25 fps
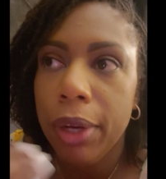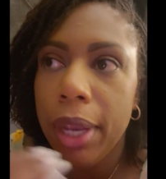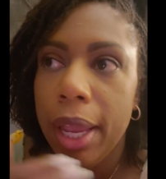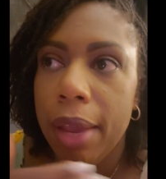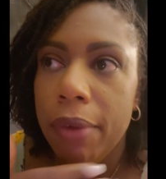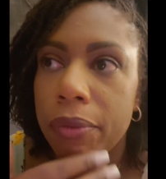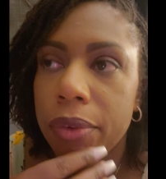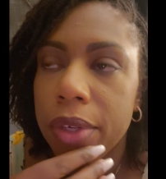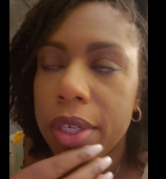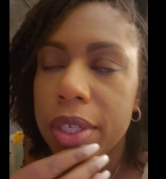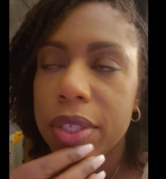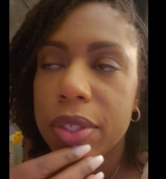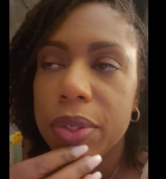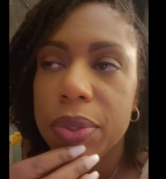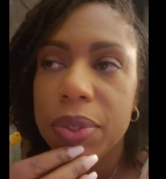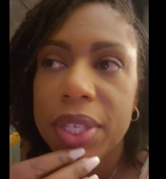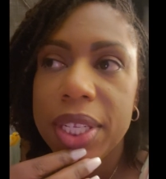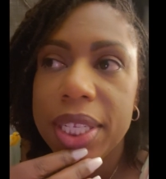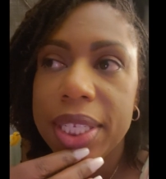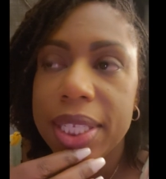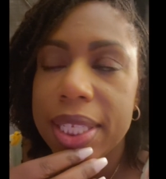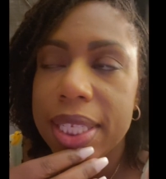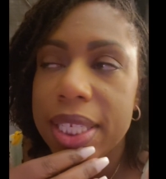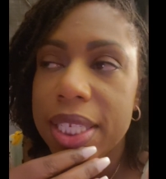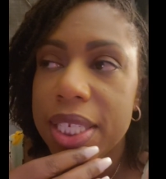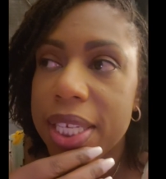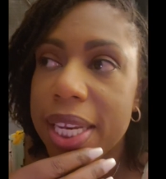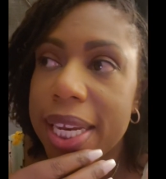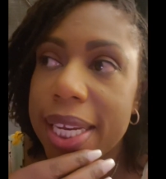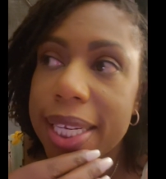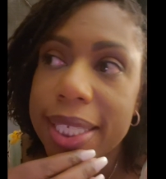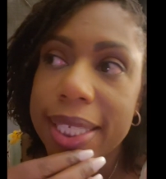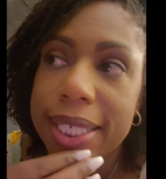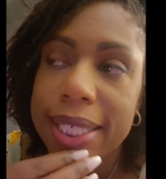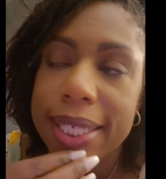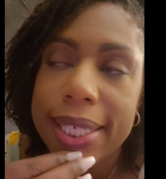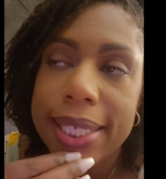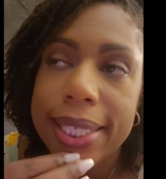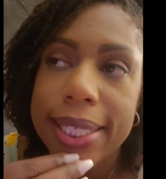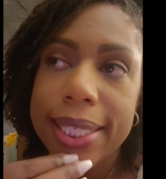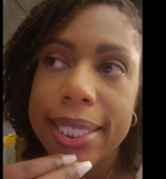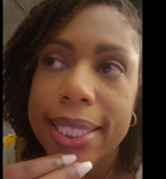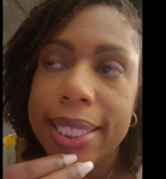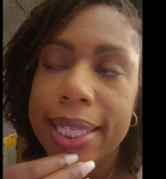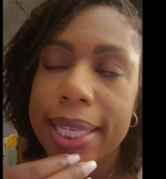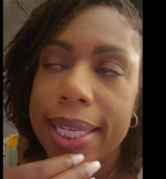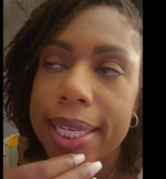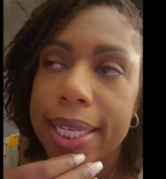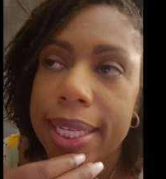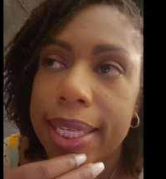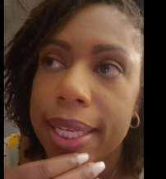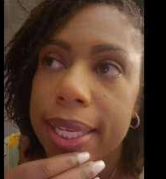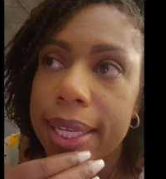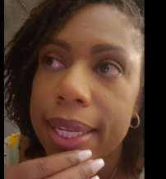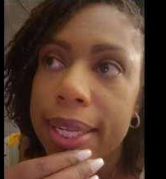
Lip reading: having to do these injections, and